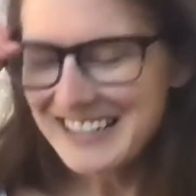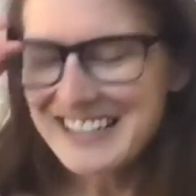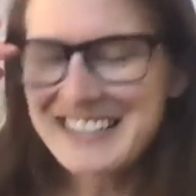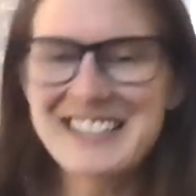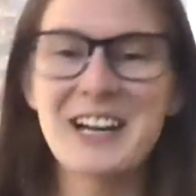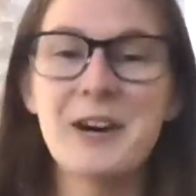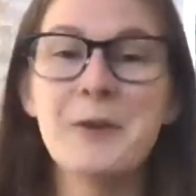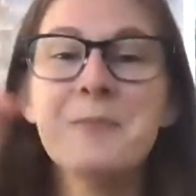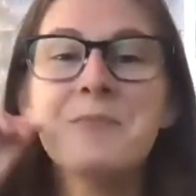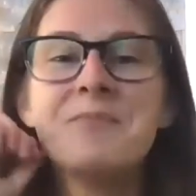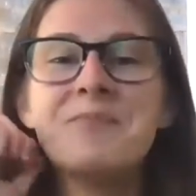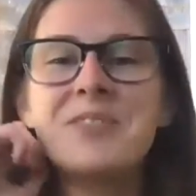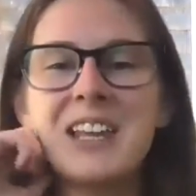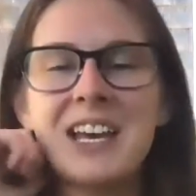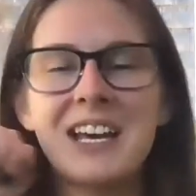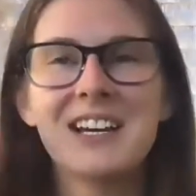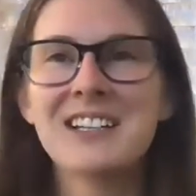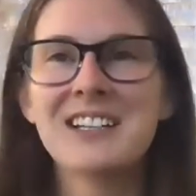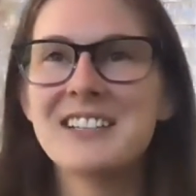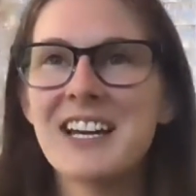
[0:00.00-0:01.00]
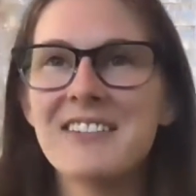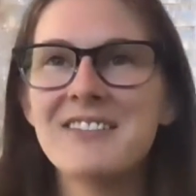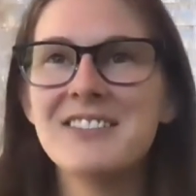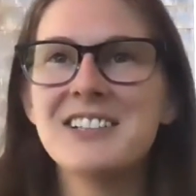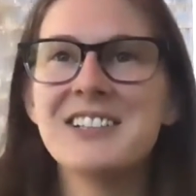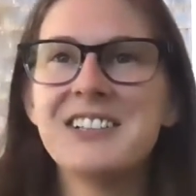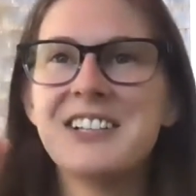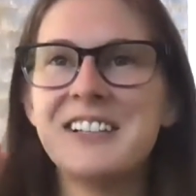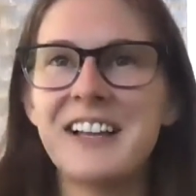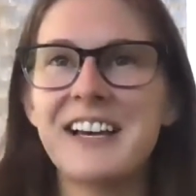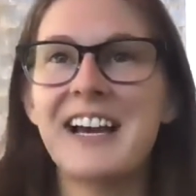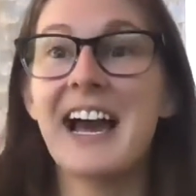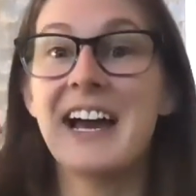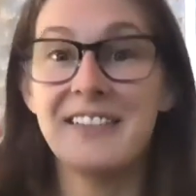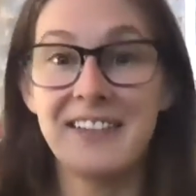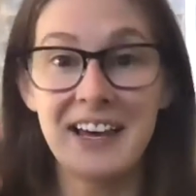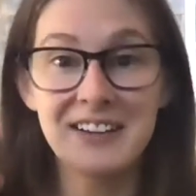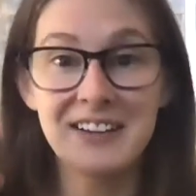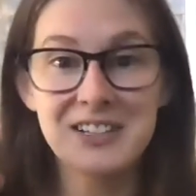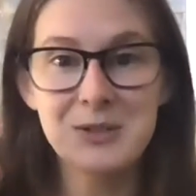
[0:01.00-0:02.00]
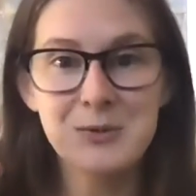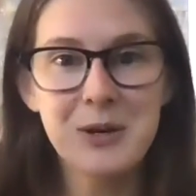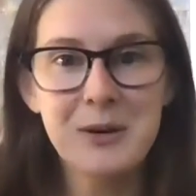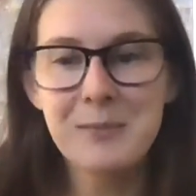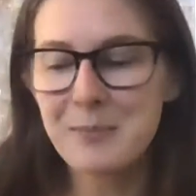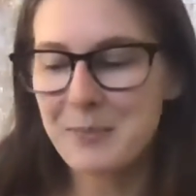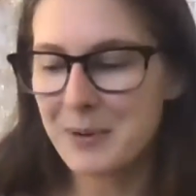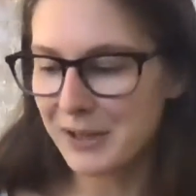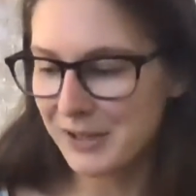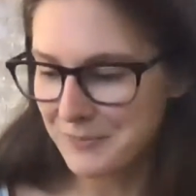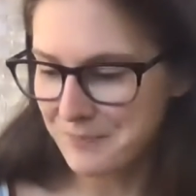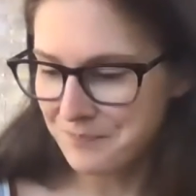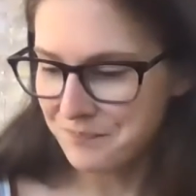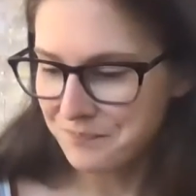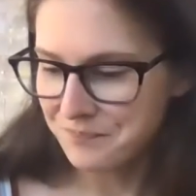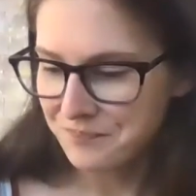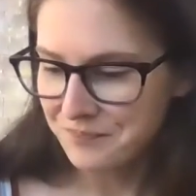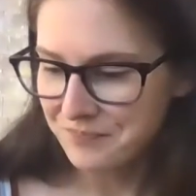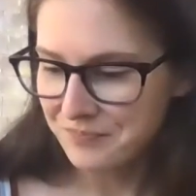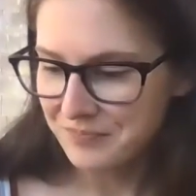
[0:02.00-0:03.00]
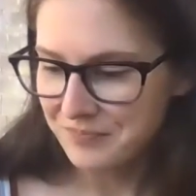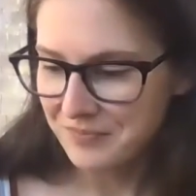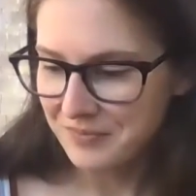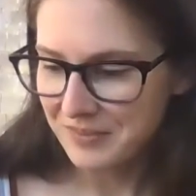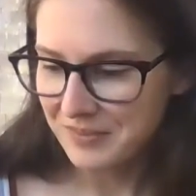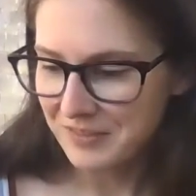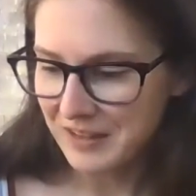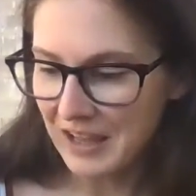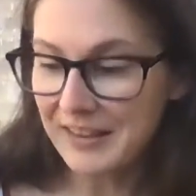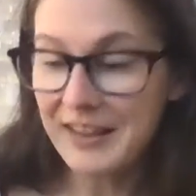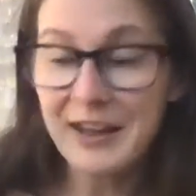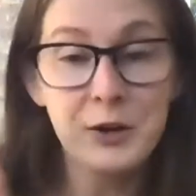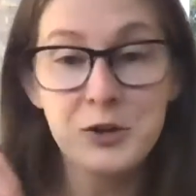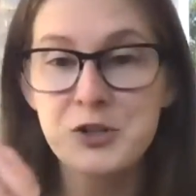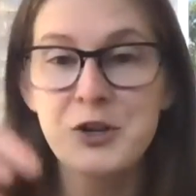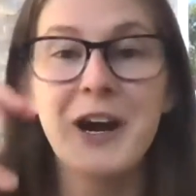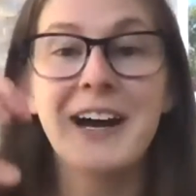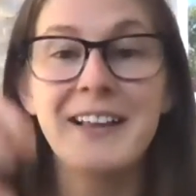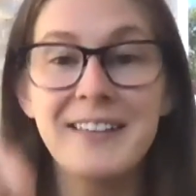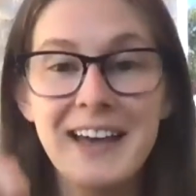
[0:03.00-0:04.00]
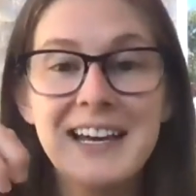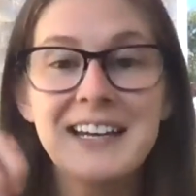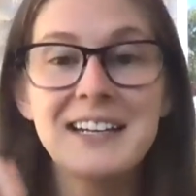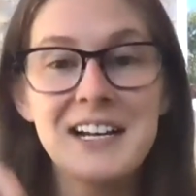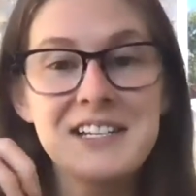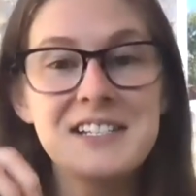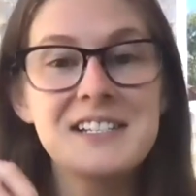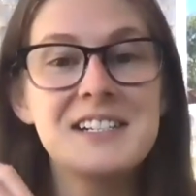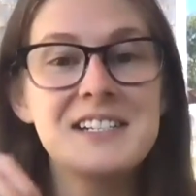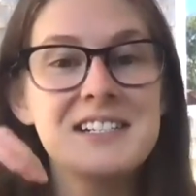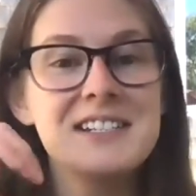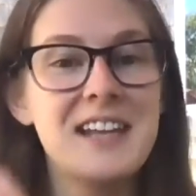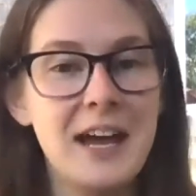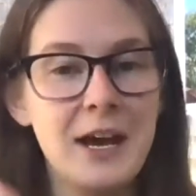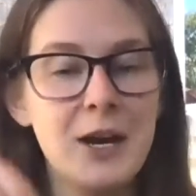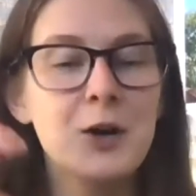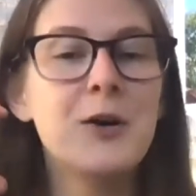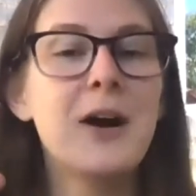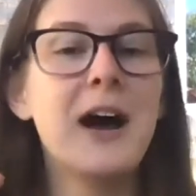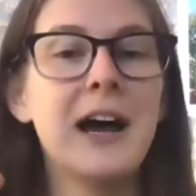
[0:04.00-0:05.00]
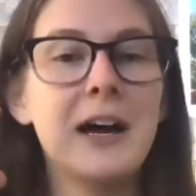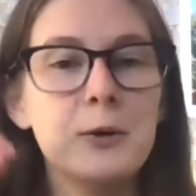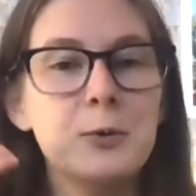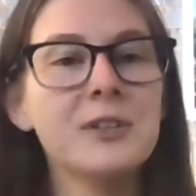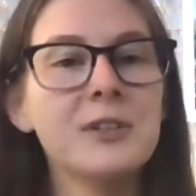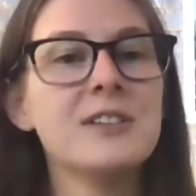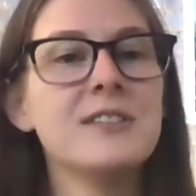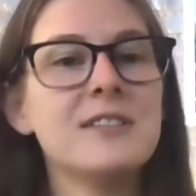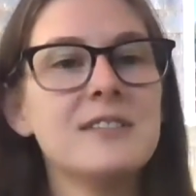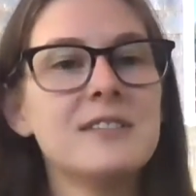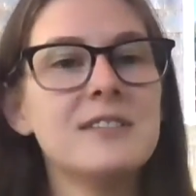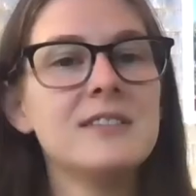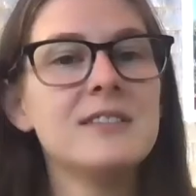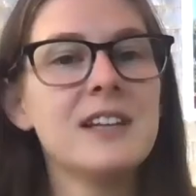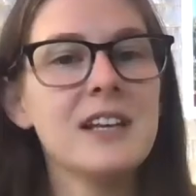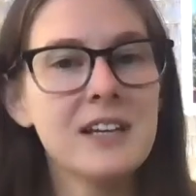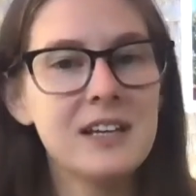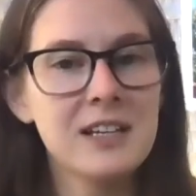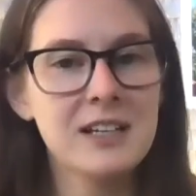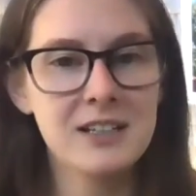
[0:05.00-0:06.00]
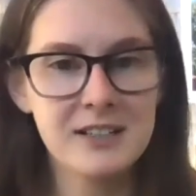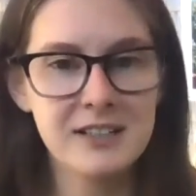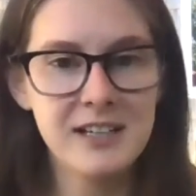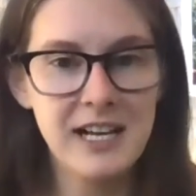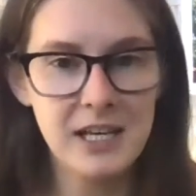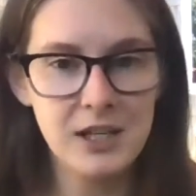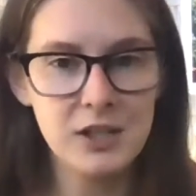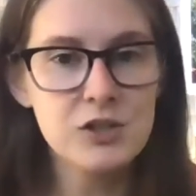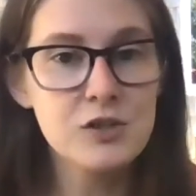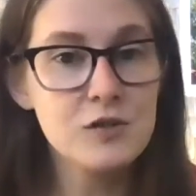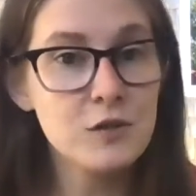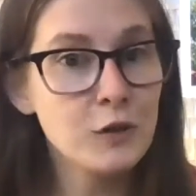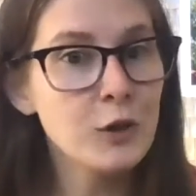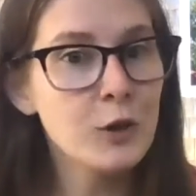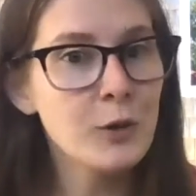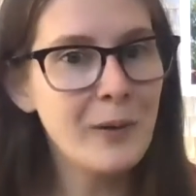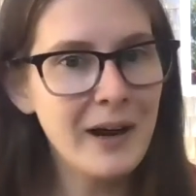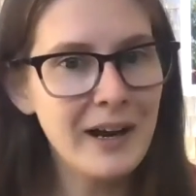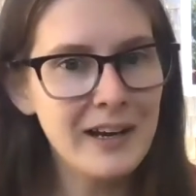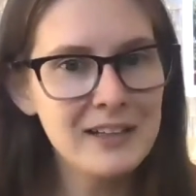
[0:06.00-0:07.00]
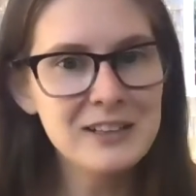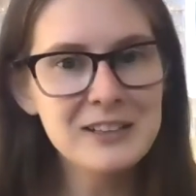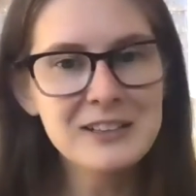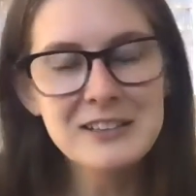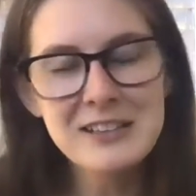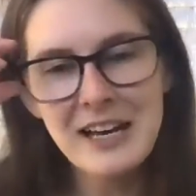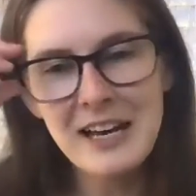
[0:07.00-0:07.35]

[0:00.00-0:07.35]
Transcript: So it could definitely, like, I like this one, but I like it as it is now. I would think it could age for a while.